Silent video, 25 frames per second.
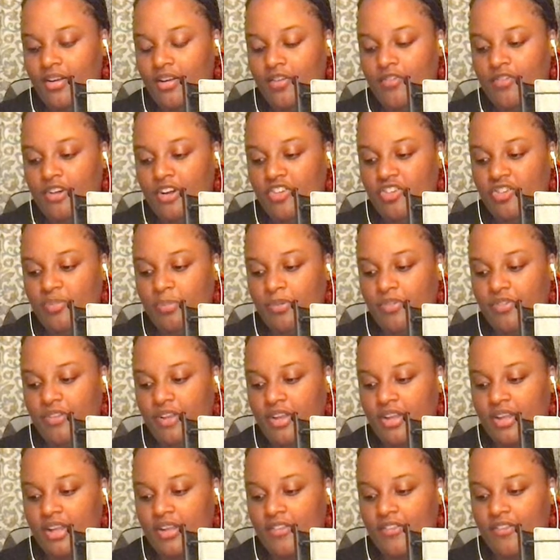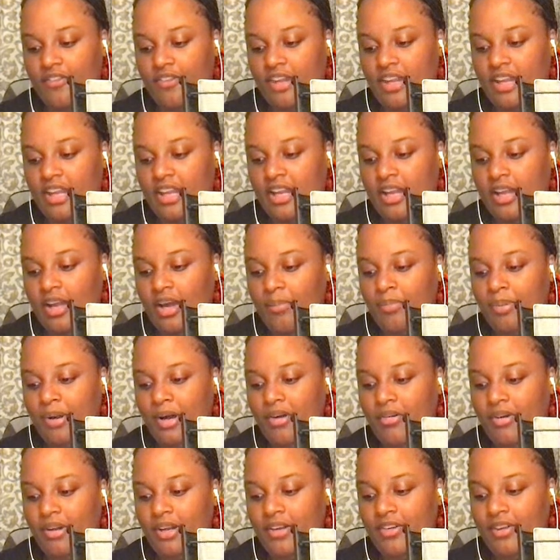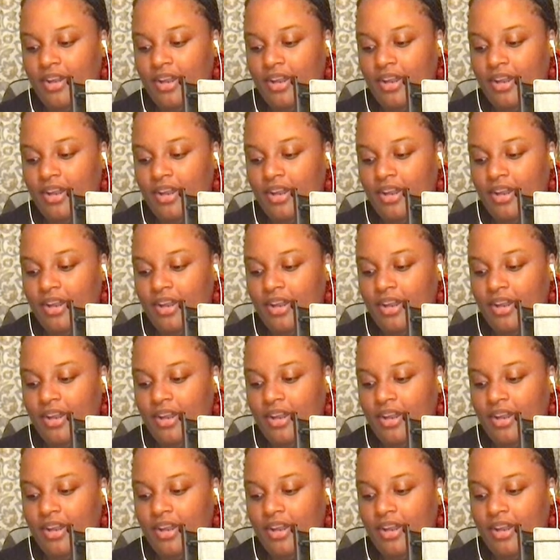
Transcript: Friendship is a key component,